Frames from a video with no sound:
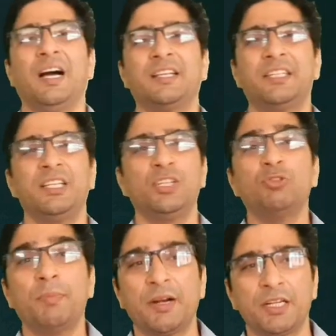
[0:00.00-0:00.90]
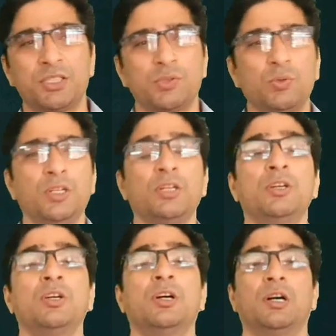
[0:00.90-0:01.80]
I think you have understood
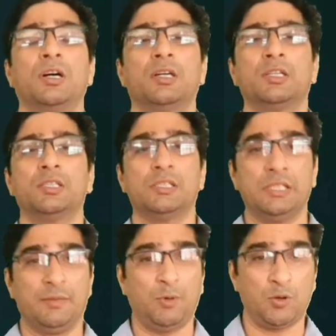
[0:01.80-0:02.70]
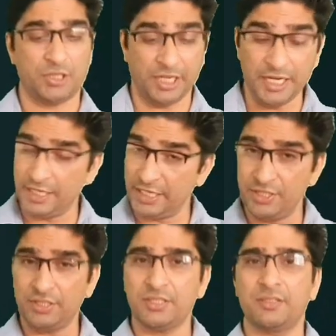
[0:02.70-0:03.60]
about the
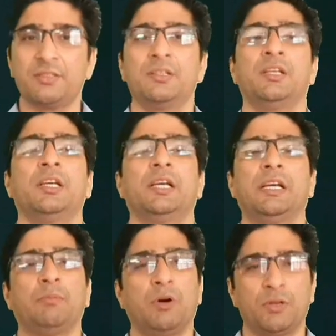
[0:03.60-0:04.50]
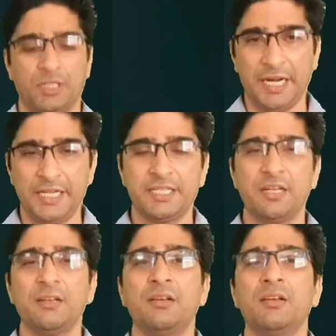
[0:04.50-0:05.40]
integers, about
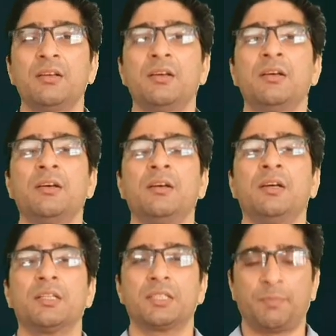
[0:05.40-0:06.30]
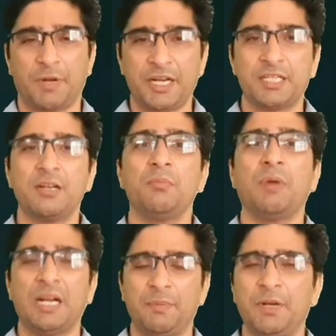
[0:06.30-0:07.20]
addition, subtraction,
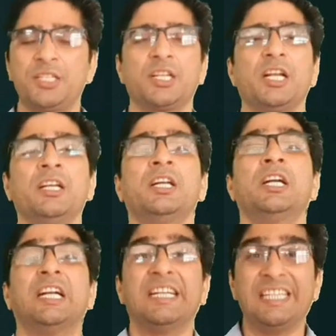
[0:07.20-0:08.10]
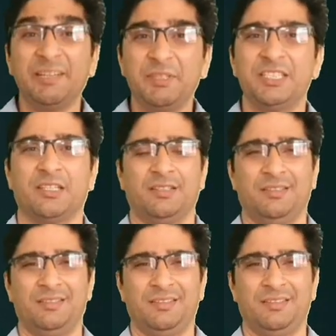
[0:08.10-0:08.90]
multiplication and division.